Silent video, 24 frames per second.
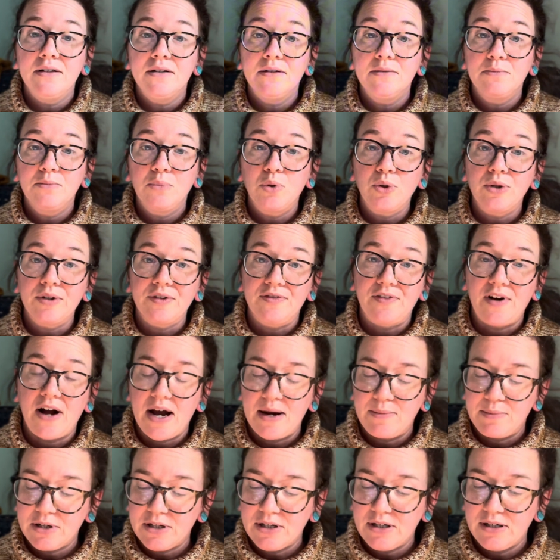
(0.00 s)
more
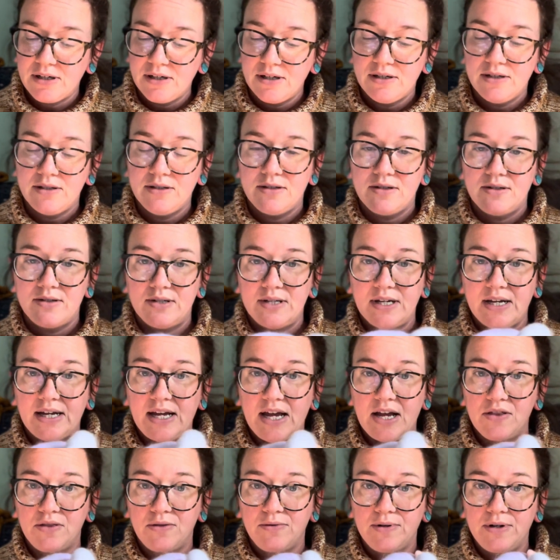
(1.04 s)
fiber to
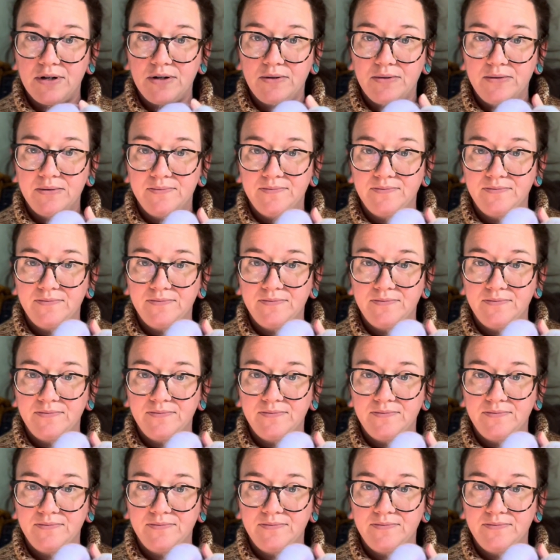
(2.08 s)
get through.